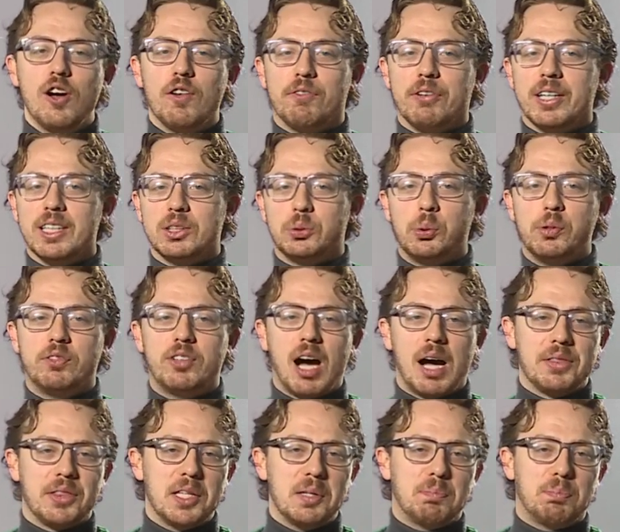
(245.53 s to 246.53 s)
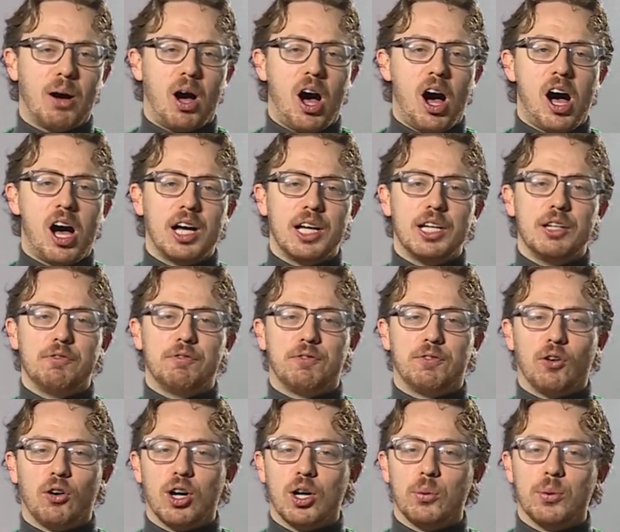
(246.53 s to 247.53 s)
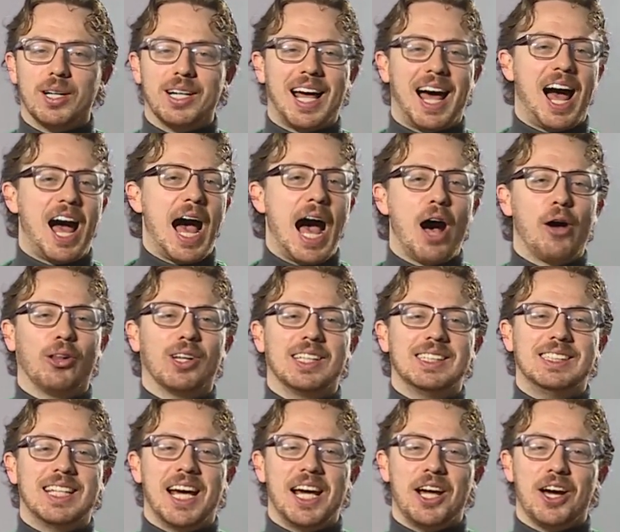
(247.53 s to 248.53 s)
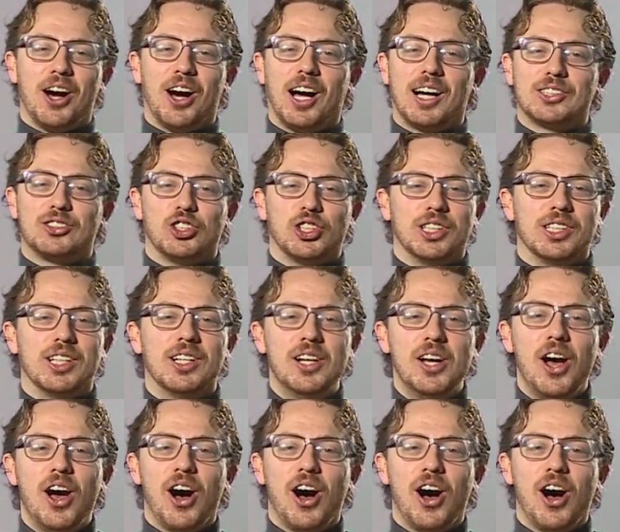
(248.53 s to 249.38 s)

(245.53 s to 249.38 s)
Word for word: First, we've got the Paw It Forward Holiday auction